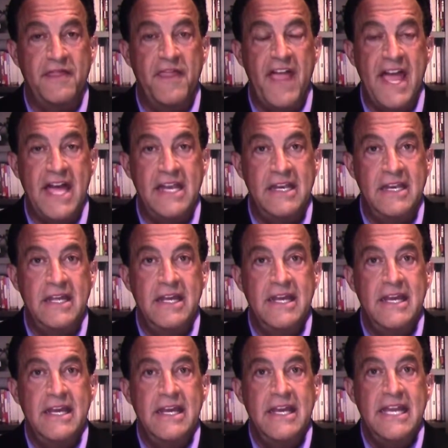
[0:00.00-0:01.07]
Then
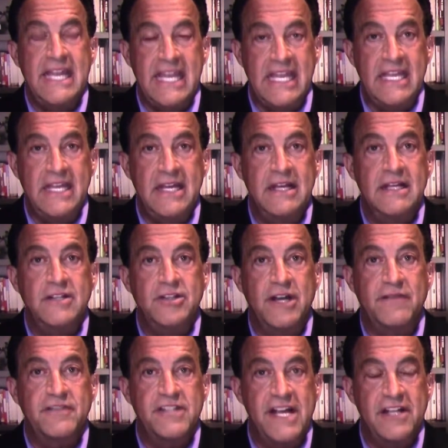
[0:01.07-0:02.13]
he,
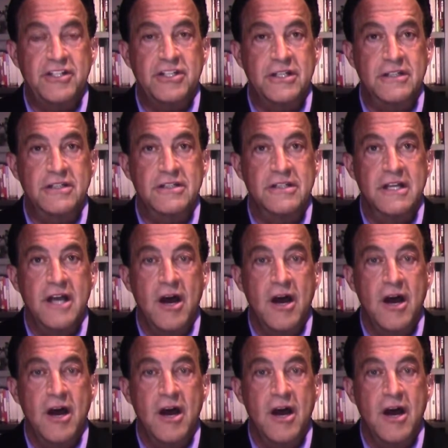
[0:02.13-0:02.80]
Jeff Sessions,